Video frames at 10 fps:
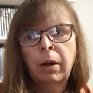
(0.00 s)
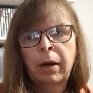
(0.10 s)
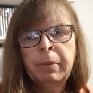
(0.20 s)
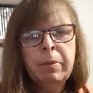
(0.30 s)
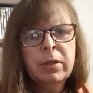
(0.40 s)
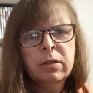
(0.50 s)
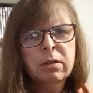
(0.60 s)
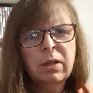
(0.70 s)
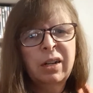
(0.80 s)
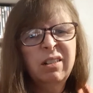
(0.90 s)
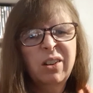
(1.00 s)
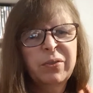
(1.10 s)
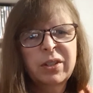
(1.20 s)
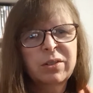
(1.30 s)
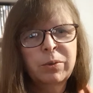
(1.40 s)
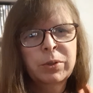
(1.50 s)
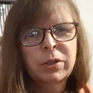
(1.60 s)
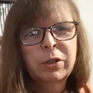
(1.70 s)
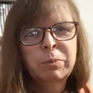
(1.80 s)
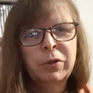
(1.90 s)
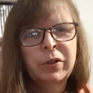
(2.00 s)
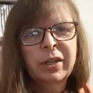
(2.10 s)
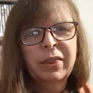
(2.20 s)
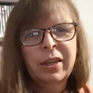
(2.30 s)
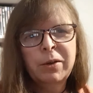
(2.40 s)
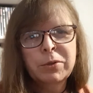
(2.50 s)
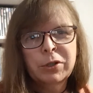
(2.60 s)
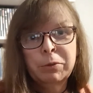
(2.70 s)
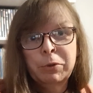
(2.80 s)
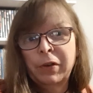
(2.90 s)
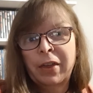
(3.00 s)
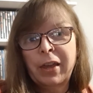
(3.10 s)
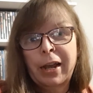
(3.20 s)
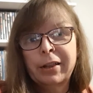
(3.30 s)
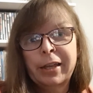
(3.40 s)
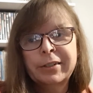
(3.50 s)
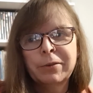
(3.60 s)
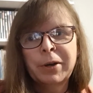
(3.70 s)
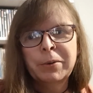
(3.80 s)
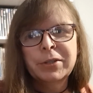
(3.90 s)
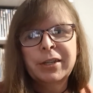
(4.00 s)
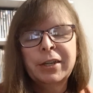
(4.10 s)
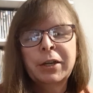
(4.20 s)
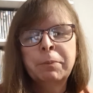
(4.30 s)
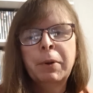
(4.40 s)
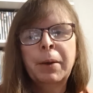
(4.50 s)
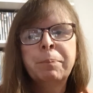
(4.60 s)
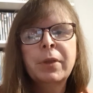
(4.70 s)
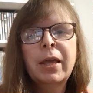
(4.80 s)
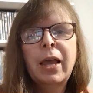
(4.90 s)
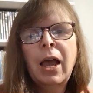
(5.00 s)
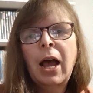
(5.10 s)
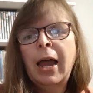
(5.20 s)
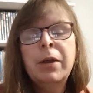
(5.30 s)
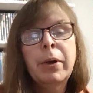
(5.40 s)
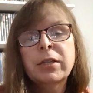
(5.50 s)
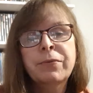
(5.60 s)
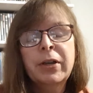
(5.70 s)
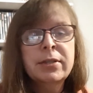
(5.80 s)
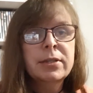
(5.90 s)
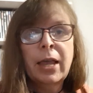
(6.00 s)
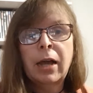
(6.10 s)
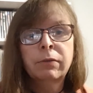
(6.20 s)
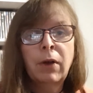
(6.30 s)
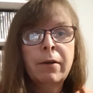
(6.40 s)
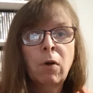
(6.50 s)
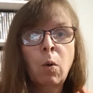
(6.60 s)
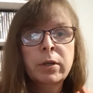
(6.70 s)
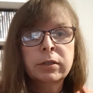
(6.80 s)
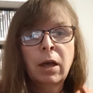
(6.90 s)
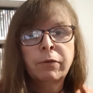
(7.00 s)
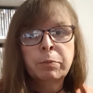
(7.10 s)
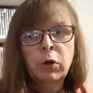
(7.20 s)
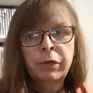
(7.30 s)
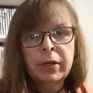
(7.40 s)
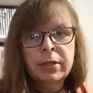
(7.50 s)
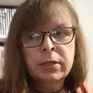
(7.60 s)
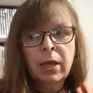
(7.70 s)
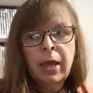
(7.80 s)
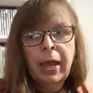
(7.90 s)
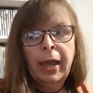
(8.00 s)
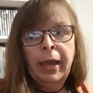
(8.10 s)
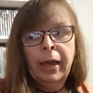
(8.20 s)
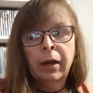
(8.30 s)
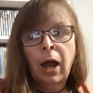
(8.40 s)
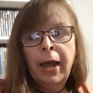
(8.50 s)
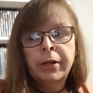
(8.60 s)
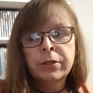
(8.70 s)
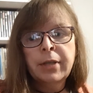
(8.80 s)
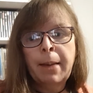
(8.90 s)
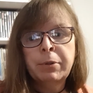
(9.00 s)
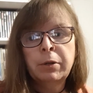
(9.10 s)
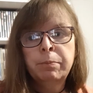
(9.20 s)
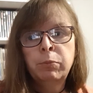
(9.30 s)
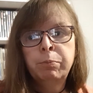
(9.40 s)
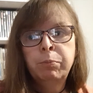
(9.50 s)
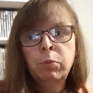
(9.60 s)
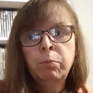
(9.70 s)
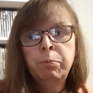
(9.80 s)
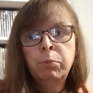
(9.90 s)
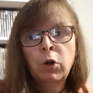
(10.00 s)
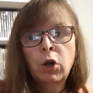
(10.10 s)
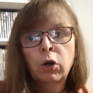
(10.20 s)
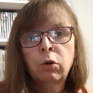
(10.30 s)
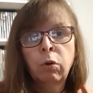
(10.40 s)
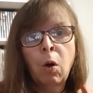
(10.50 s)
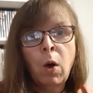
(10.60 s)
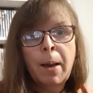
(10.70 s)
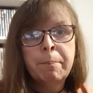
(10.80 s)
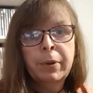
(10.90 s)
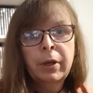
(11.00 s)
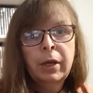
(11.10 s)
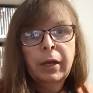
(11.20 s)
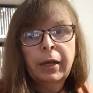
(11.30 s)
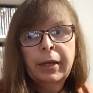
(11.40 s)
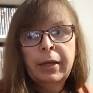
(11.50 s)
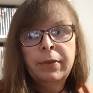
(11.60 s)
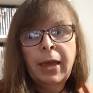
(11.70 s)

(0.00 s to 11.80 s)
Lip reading: Maybe I don't know if it was a good movie. I think it was a good movie. I think I liked it when I was a kid. But anyway, suffice to say, I've always loved movies. And I just happened to grow up in the